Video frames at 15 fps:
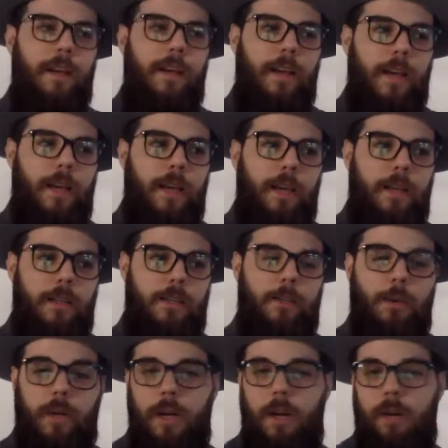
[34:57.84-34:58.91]
and it's
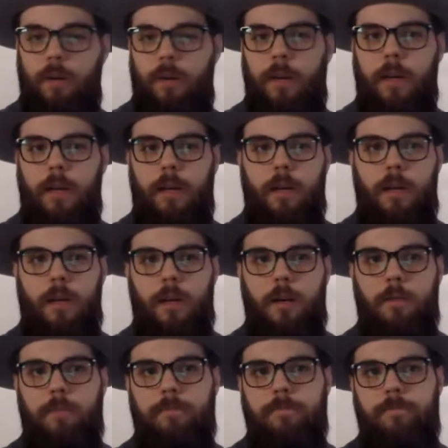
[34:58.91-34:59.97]
working out great.
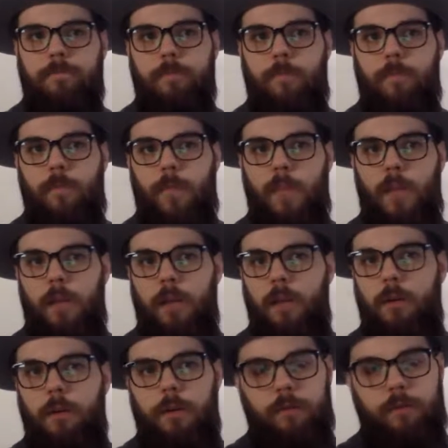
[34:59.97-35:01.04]
You
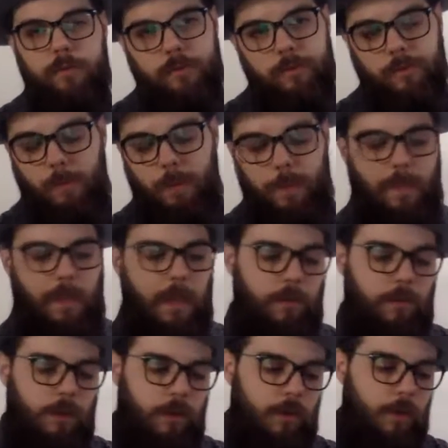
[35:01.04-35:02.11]
know, if
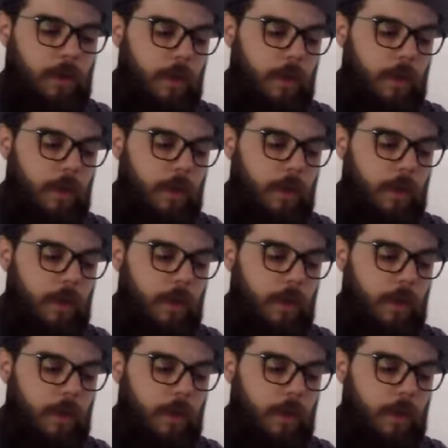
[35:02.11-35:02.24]
you're doing a